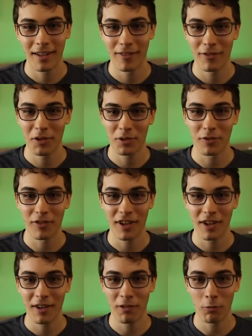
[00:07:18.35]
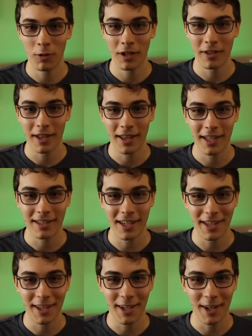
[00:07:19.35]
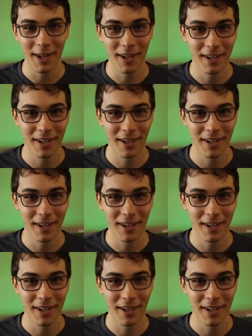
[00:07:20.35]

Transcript: Feels very weird that that's not there.